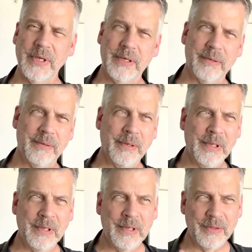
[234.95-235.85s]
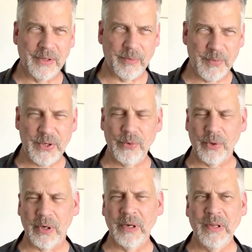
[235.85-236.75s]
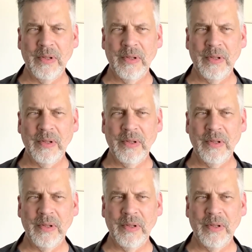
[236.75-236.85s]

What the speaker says: in the computer